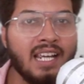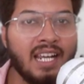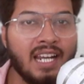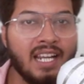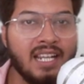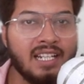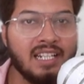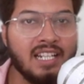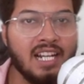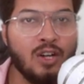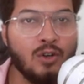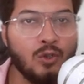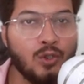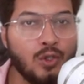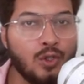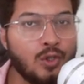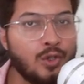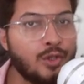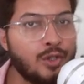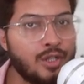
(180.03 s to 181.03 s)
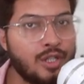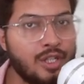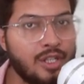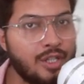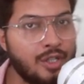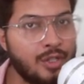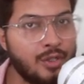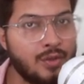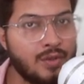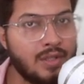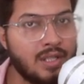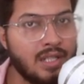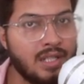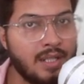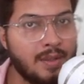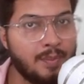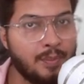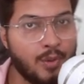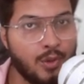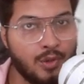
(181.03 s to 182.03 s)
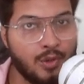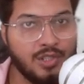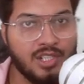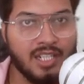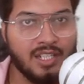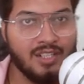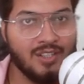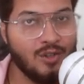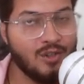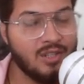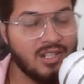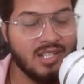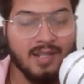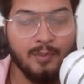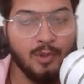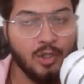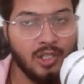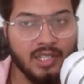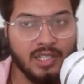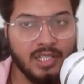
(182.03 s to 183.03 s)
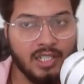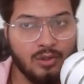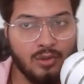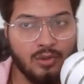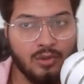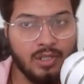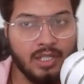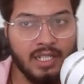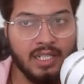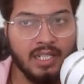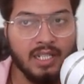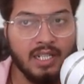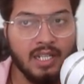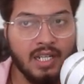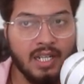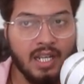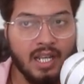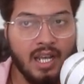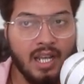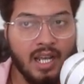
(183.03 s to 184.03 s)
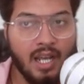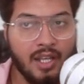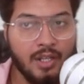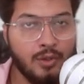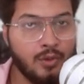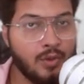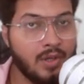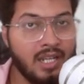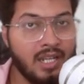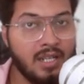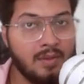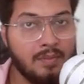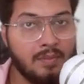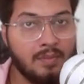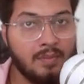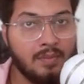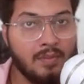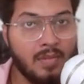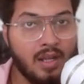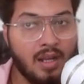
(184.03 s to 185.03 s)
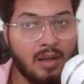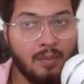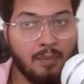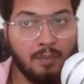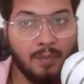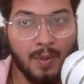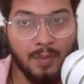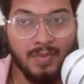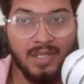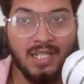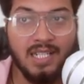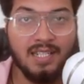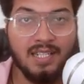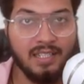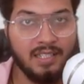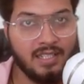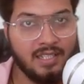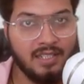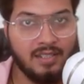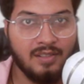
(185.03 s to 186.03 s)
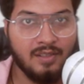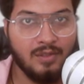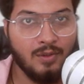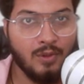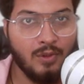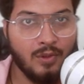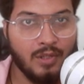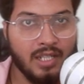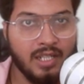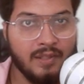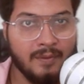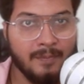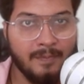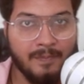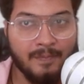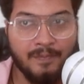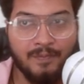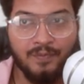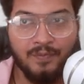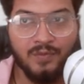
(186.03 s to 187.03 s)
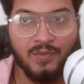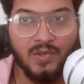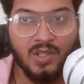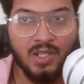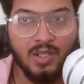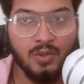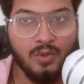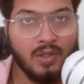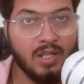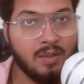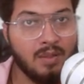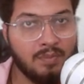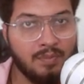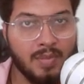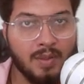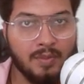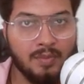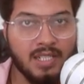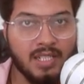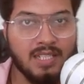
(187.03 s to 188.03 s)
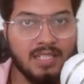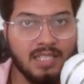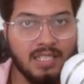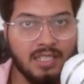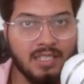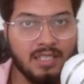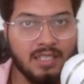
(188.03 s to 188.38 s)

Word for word: and download your project or simulator okay you can publish it okay you can publish it